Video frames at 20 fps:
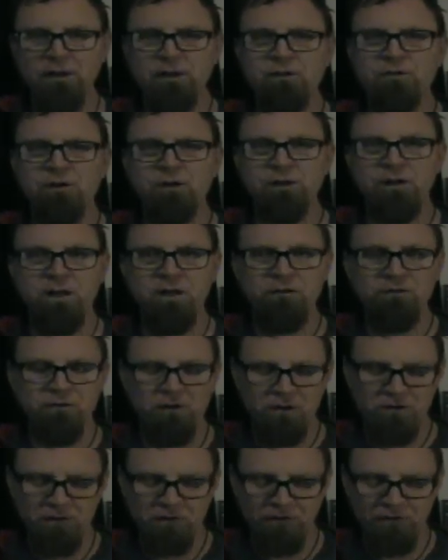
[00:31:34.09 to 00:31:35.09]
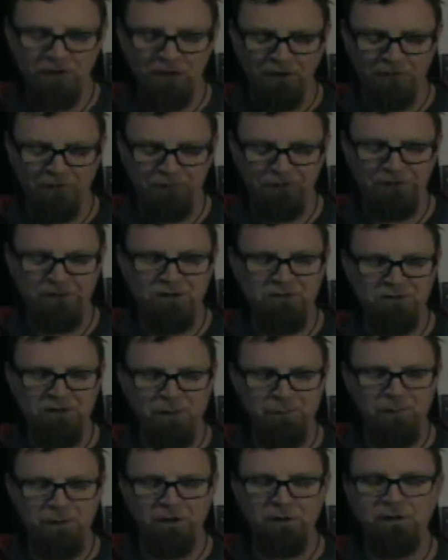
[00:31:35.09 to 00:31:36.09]
is on Kickstarter till
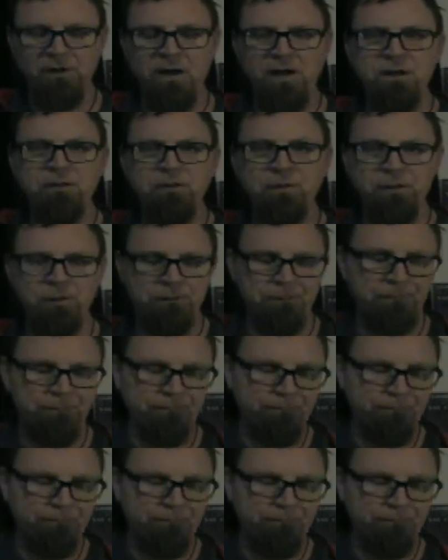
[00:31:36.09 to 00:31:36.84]
December 9th.